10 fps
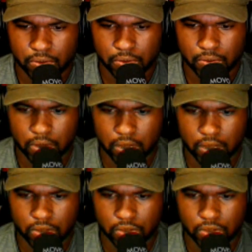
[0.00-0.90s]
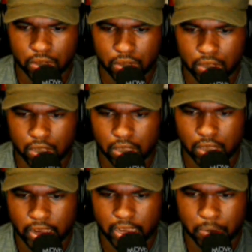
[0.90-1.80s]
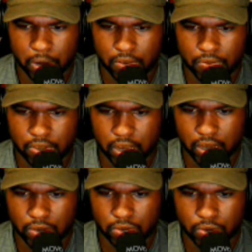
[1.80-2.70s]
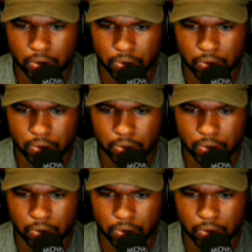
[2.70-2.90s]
One of those. Yeah, I am off. It ain't Luke 21.